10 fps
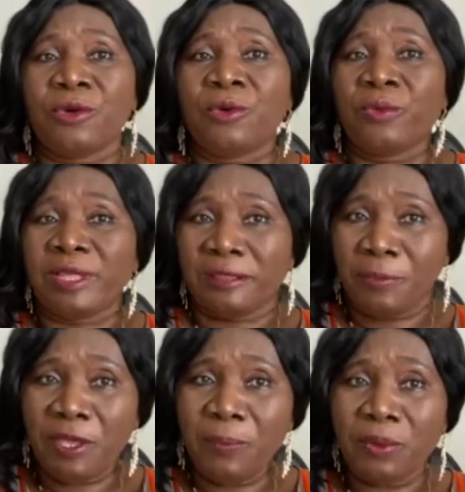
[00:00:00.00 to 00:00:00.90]
with
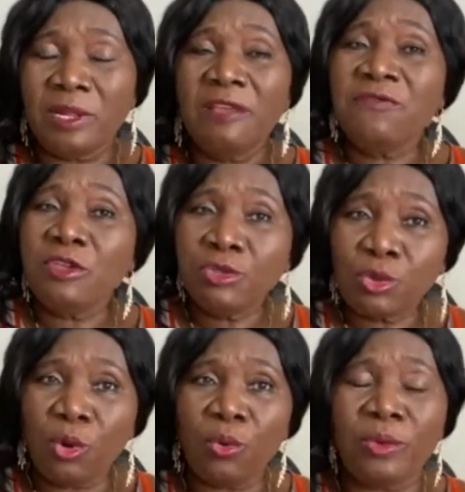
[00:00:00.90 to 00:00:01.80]
people, even
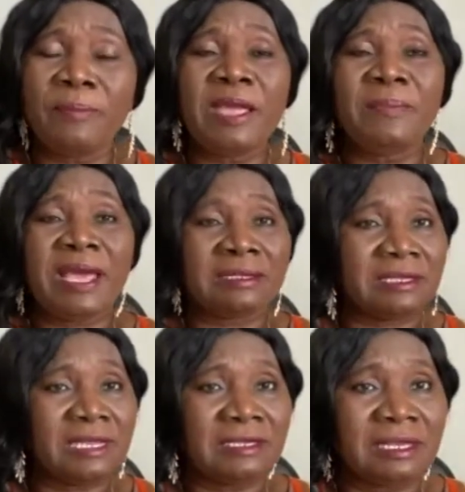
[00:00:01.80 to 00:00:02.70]
though we may be
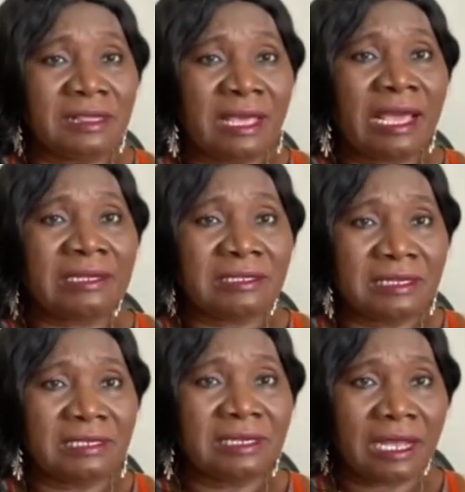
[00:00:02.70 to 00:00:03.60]
attending the
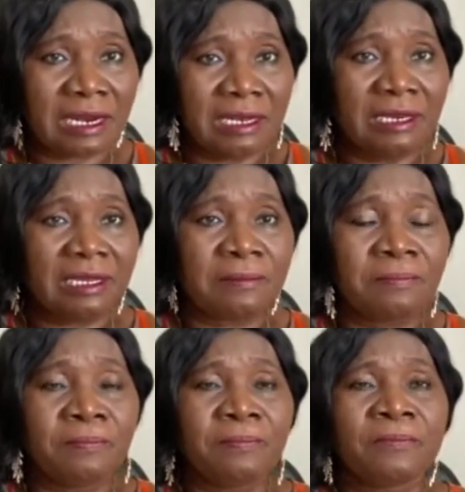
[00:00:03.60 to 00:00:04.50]
antenatal clinic.
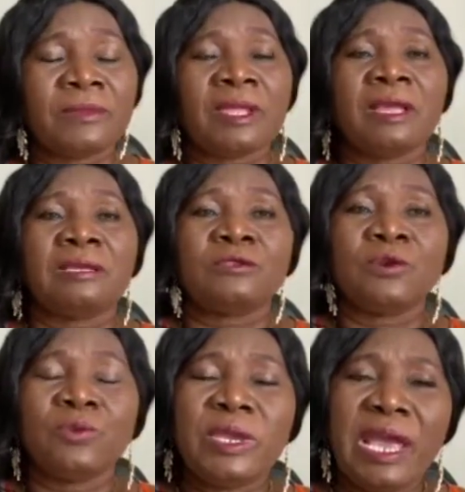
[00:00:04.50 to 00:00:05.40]
So
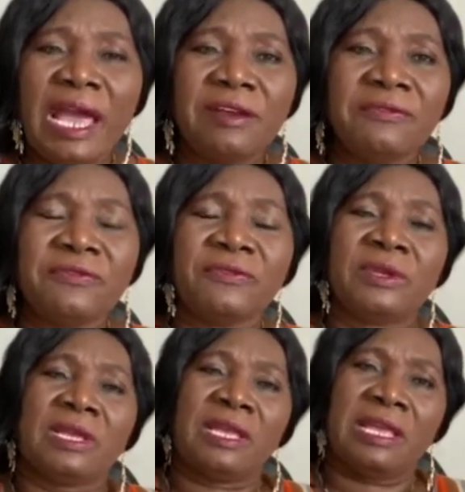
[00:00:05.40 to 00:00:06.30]
we have
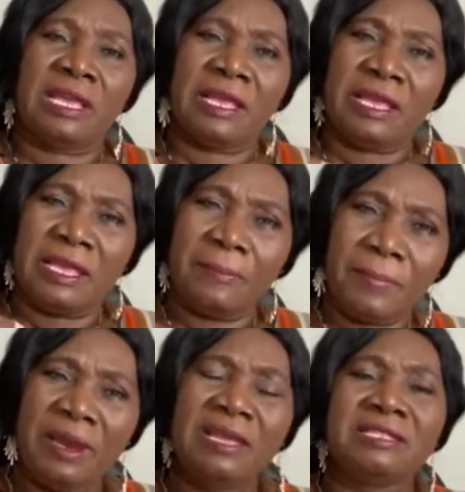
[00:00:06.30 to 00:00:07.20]
a
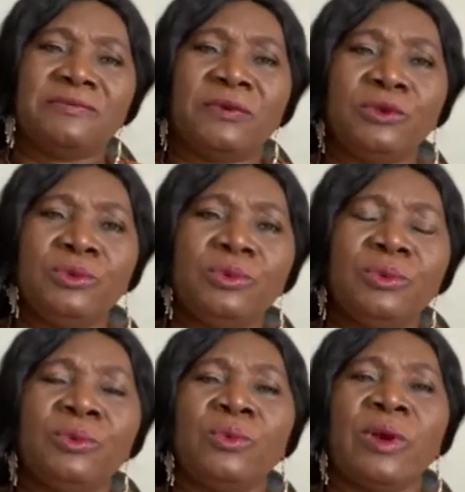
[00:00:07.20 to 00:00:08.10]
place for you
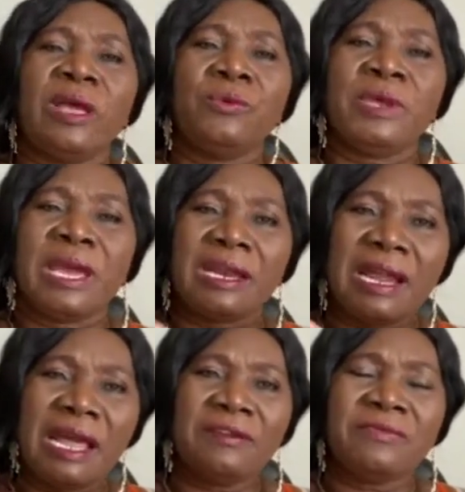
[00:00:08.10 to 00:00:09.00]
where we can
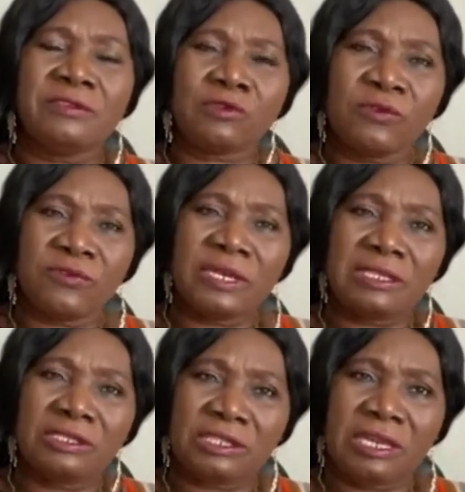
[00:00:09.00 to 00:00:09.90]
have this
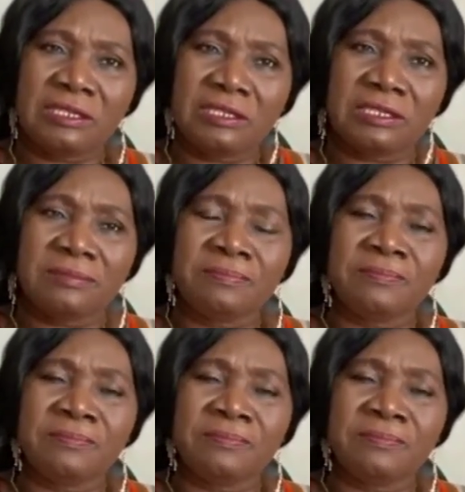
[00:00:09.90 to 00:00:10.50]
confidentiality.